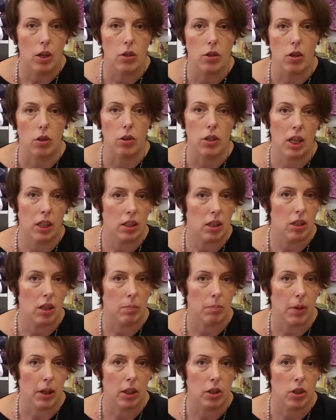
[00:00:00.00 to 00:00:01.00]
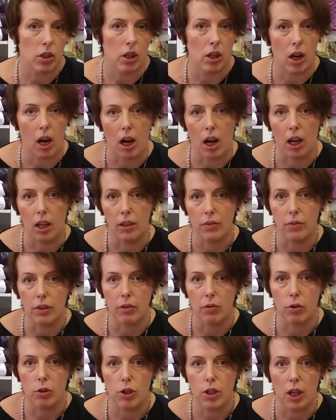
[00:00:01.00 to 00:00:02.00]
So send us a picture and
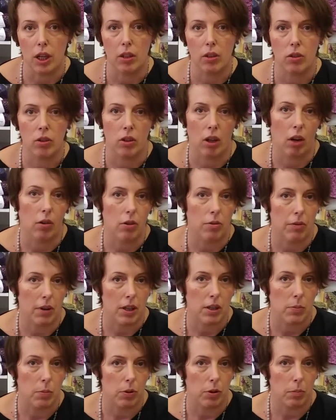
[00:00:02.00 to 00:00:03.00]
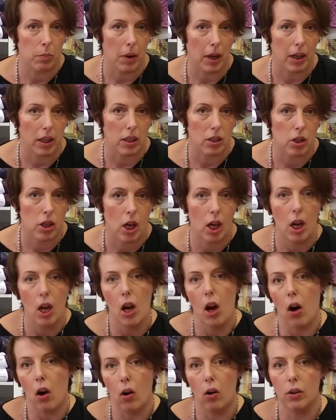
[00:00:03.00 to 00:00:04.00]
we will share it in our Facebook page.
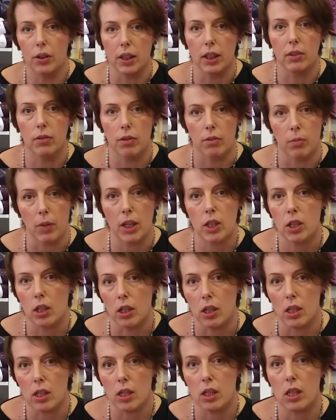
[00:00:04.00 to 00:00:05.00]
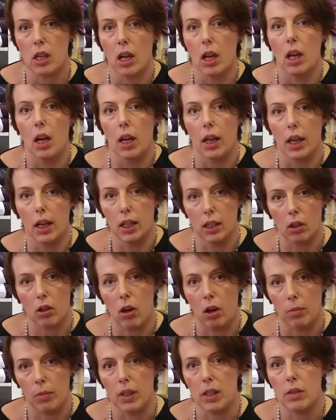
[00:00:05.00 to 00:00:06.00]
All the information is in the
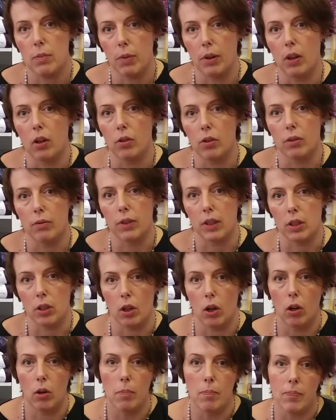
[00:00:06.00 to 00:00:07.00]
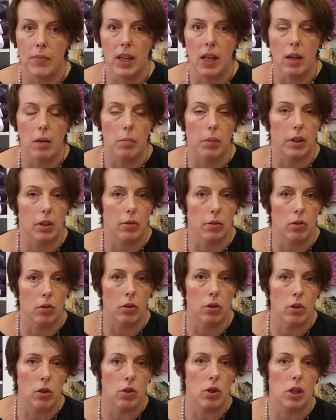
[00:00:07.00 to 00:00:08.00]
comments below the video. But of
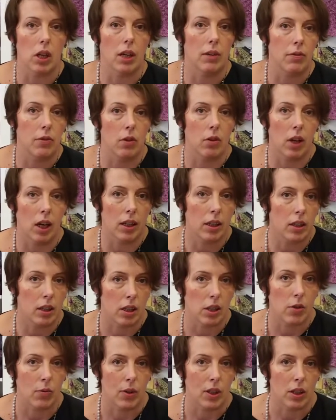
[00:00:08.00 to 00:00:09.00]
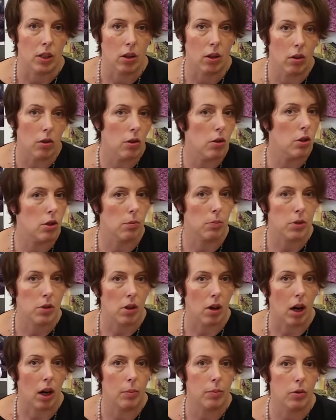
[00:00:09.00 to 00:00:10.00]
course, if you like this video,
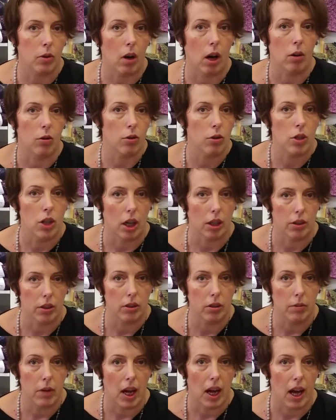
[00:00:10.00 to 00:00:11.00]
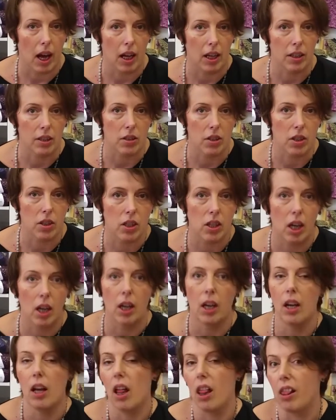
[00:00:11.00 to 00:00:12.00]
subscribe to our channel and
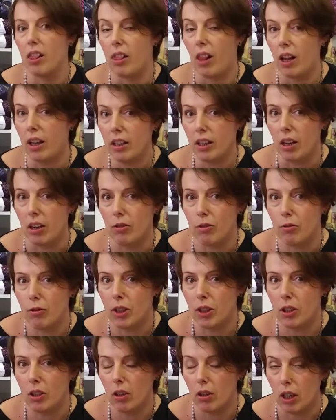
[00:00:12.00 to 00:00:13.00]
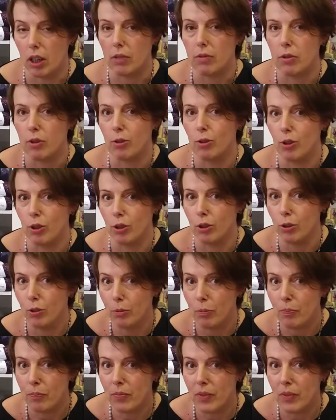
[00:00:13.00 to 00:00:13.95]
like our video if you do.